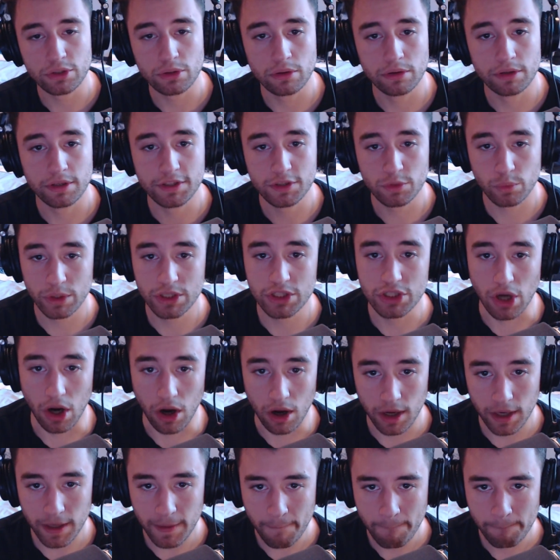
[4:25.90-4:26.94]
switched
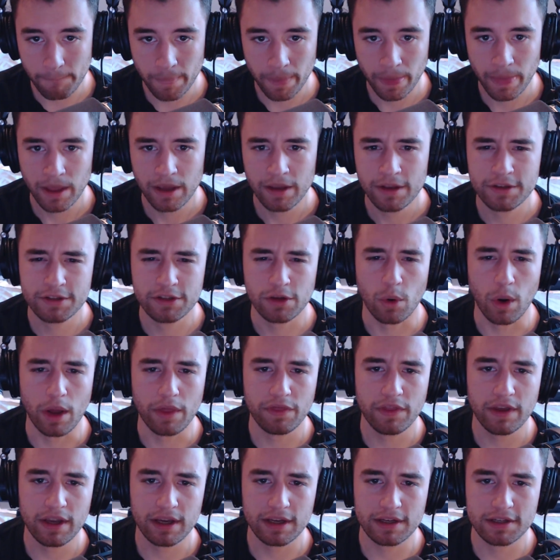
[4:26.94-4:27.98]
on. So I
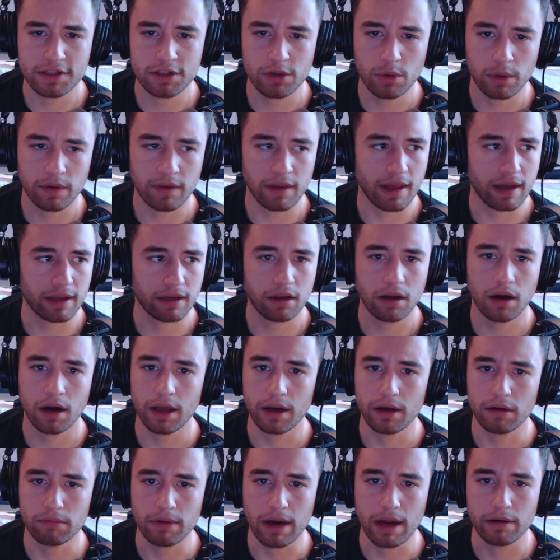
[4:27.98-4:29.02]
think it's doing that
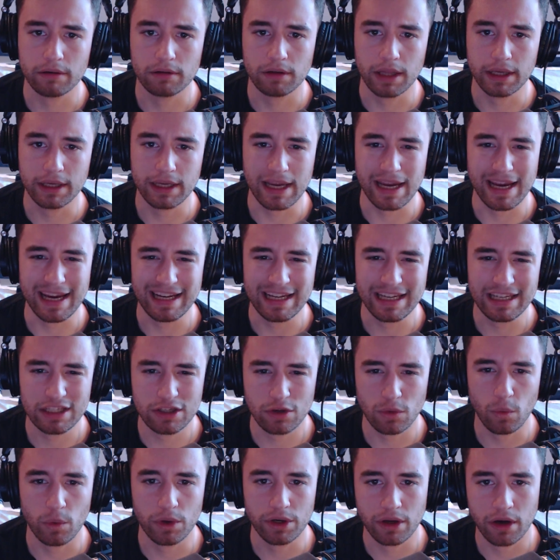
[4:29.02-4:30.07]
cut around like 80
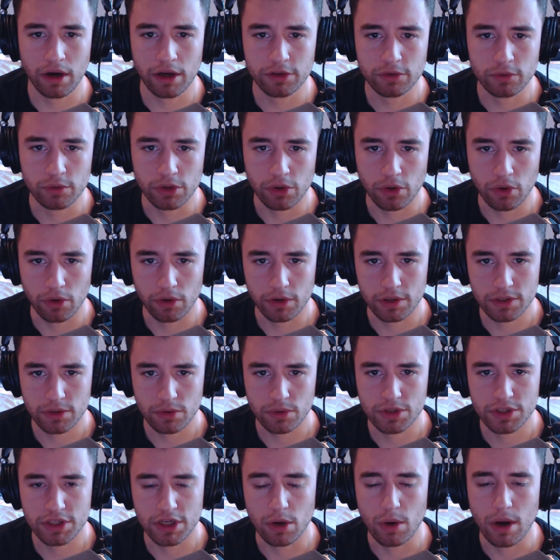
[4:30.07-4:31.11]
to 100 hertz
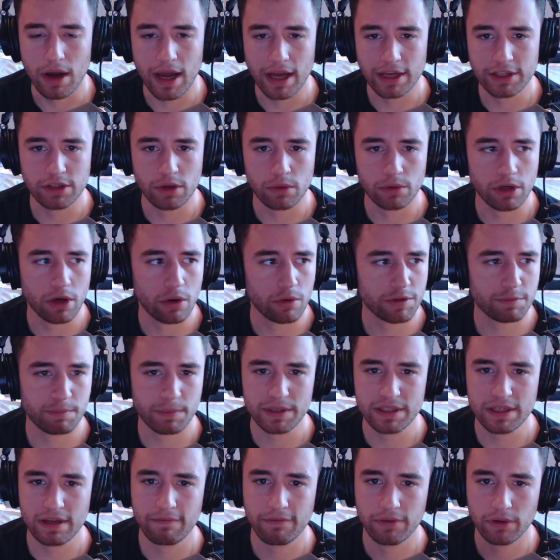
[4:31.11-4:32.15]
or so. I don't know
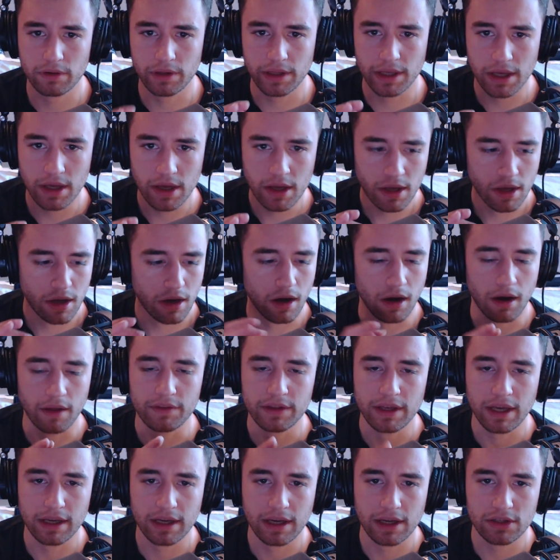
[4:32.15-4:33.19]
specifically on
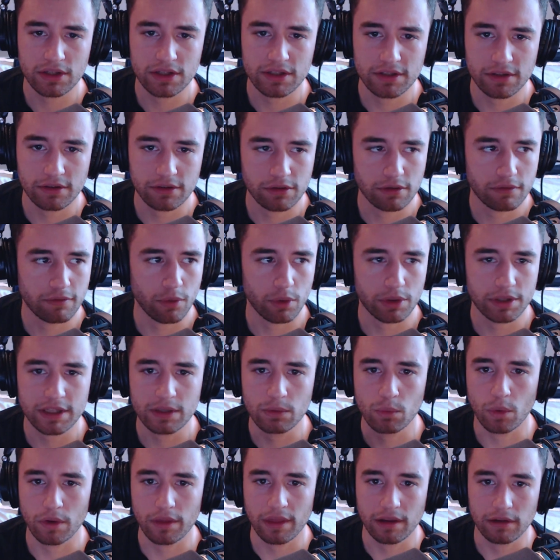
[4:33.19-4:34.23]
the AKG
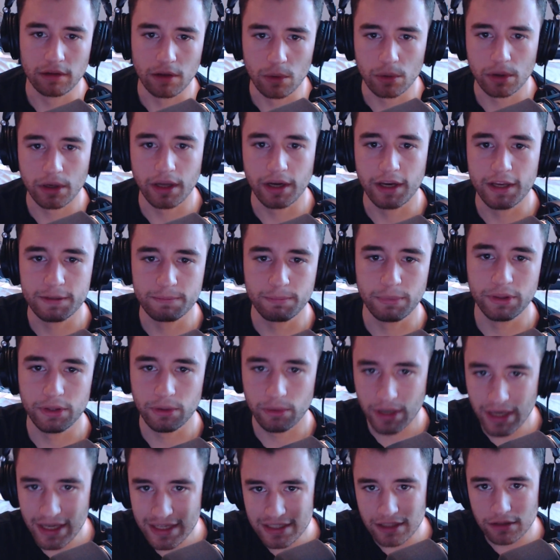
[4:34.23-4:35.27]
C214 where that low cut is, but
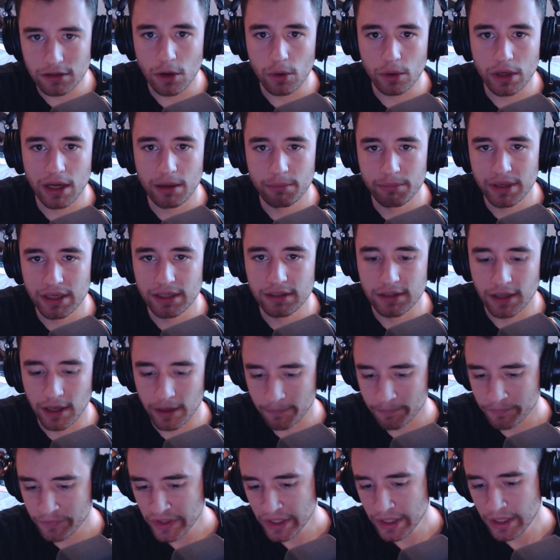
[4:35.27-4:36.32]
there is a low cut being
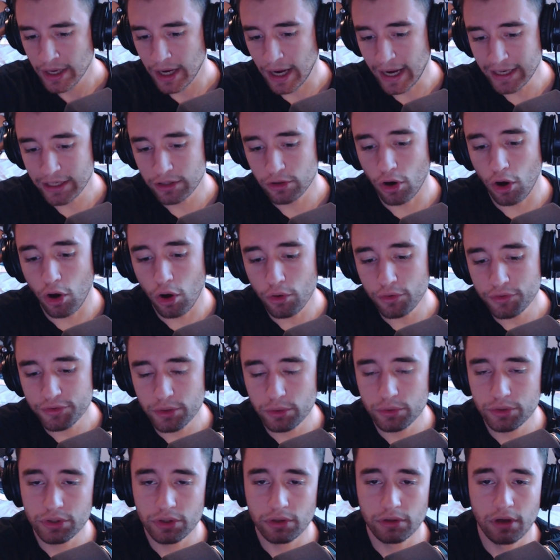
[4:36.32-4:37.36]
done. I could
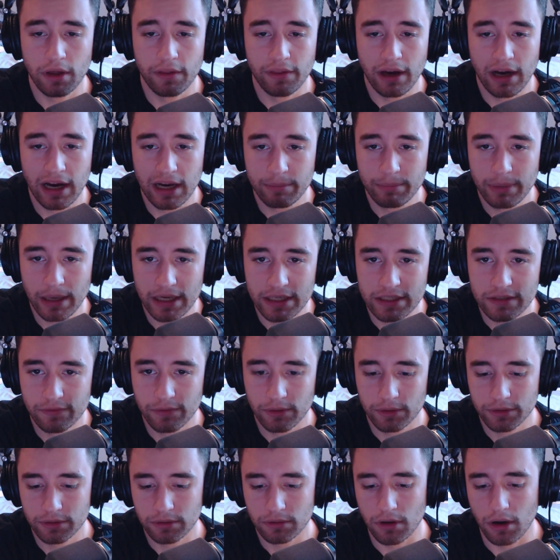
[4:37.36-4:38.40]
also turn on the high pass
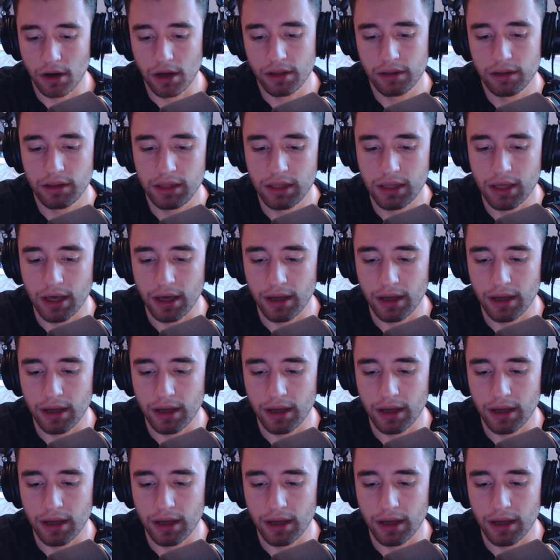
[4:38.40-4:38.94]
filter on the